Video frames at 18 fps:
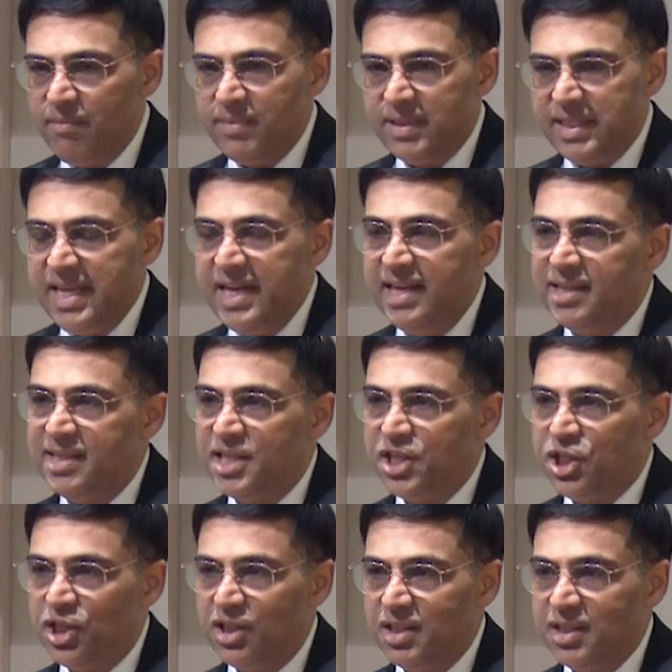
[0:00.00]
see
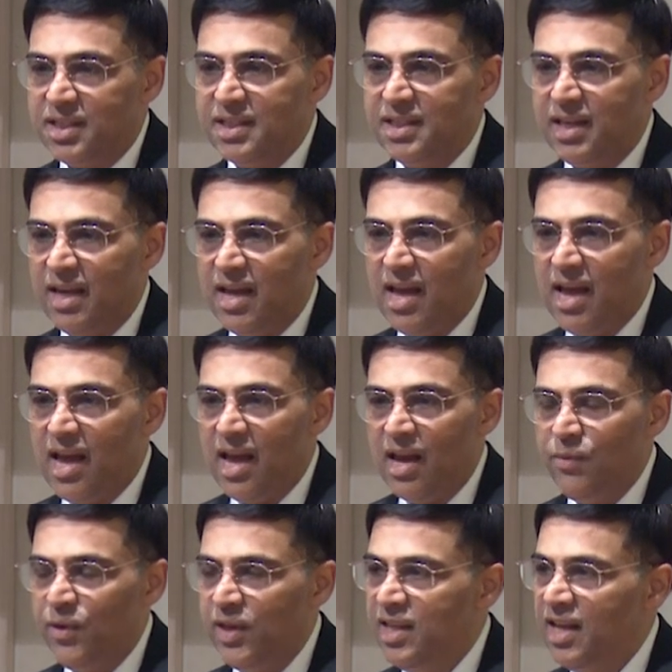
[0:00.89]
decisions
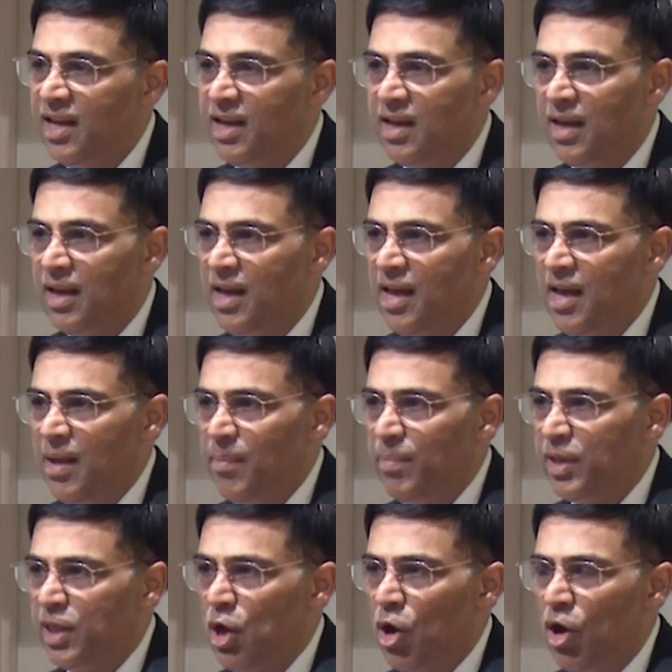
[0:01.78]
and we think,
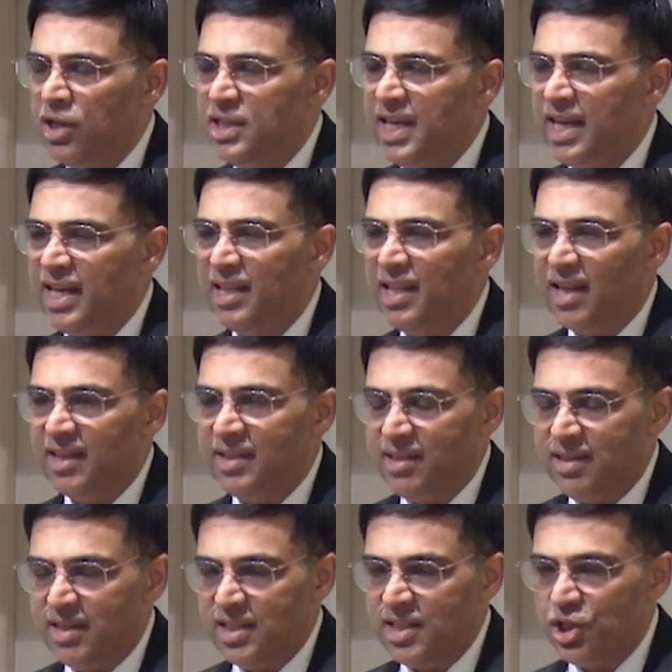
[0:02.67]
but the odds against
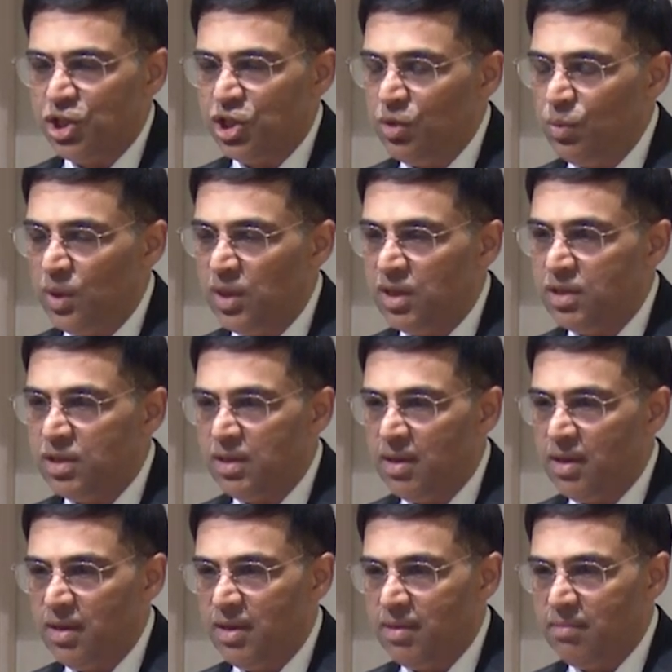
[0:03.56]
that decision was
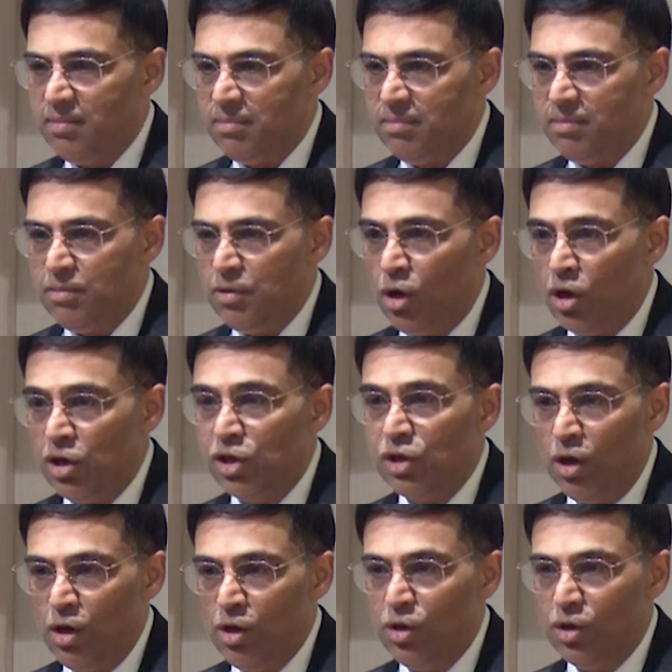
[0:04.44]
not
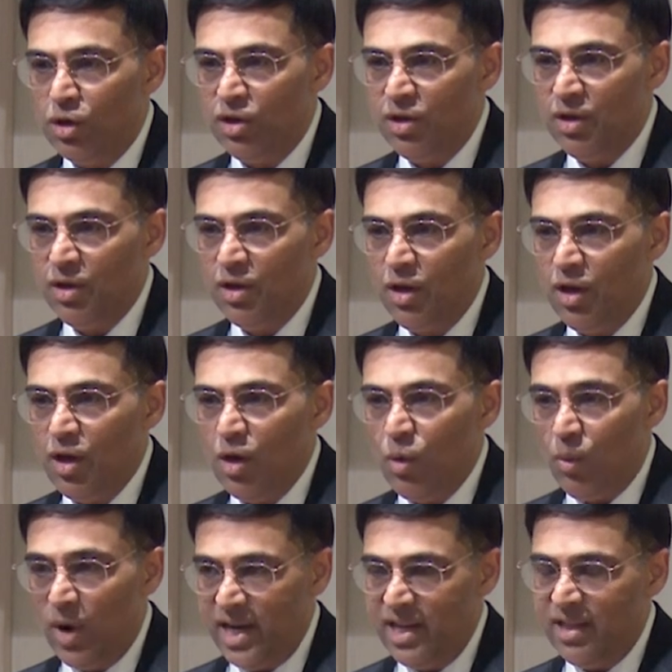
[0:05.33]
at all good.
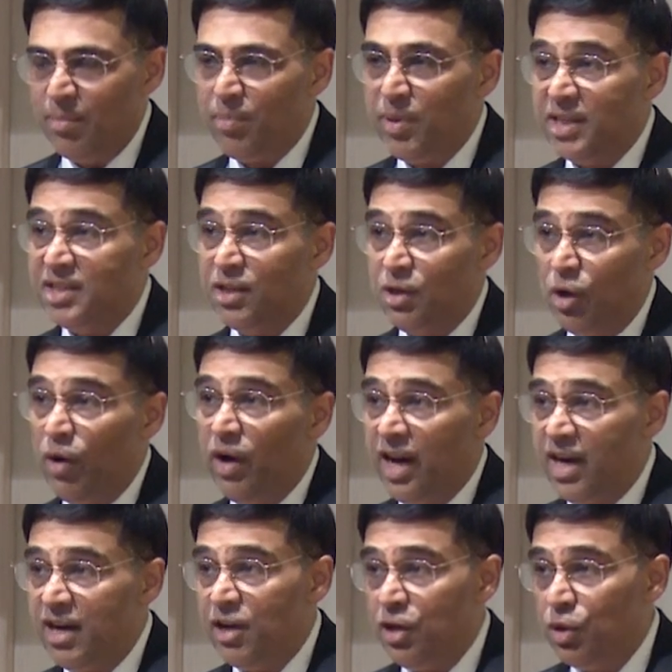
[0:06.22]
Why did the person go
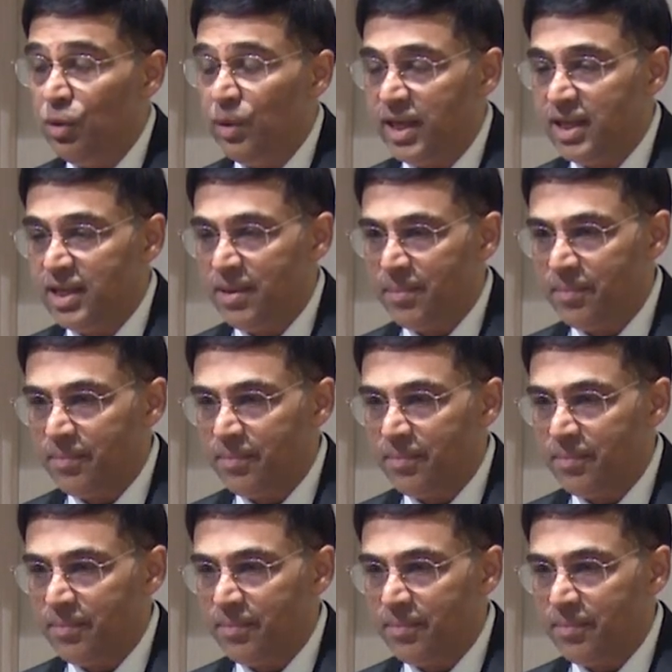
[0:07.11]
ahead and do it?